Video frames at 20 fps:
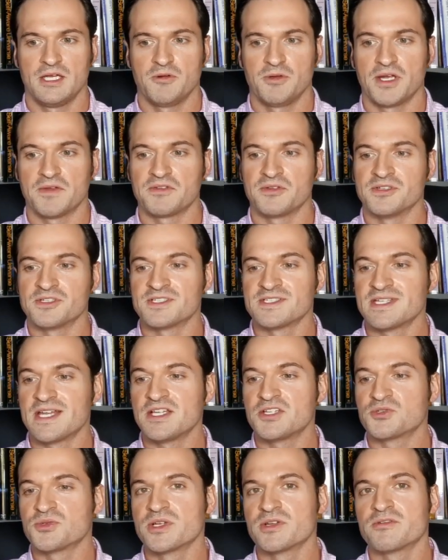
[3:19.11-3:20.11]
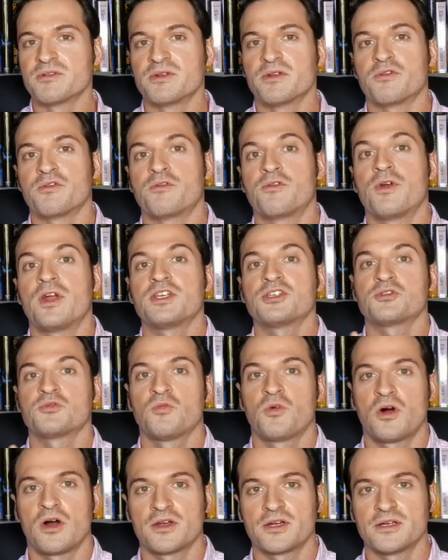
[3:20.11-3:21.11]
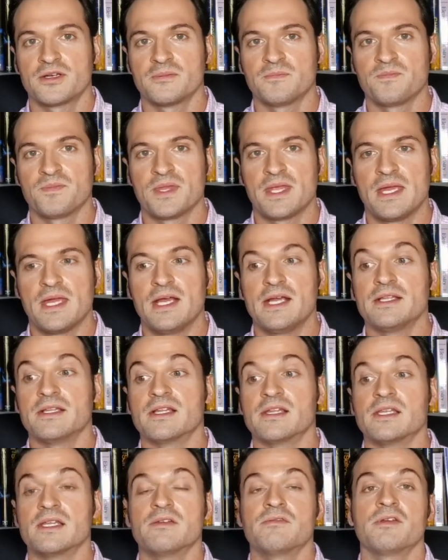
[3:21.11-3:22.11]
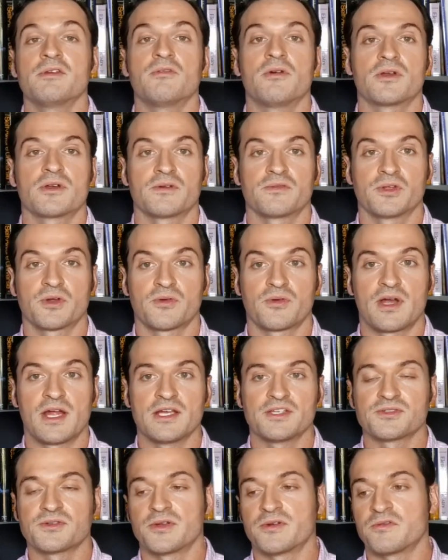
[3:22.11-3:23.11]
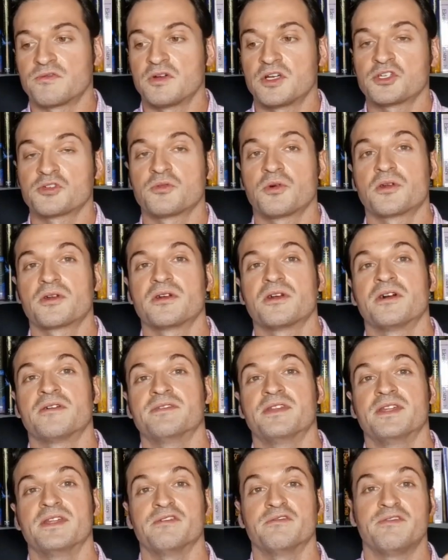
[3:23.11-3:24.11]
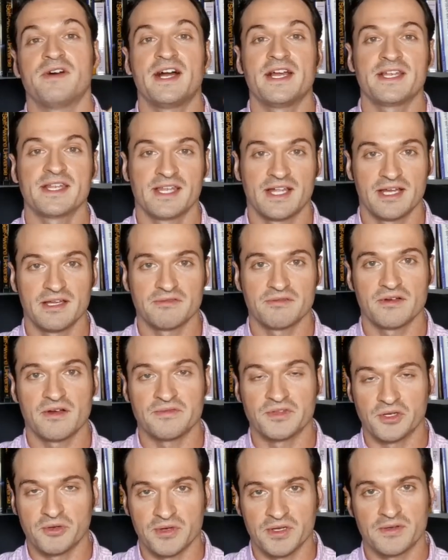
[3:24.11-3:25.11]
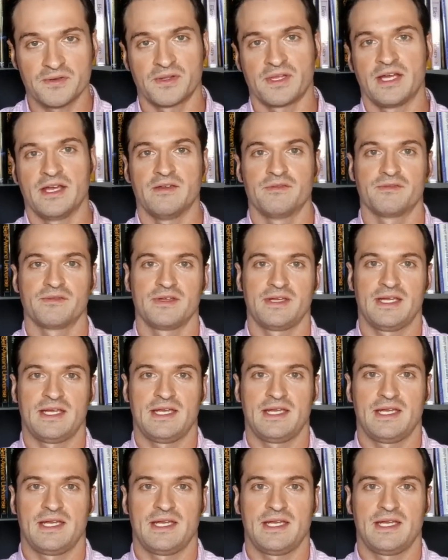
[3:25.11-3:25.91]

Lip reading: We have to instead drink from the fresh water, the living water of the Christ, or the fresh water of the divine life, of the greater life.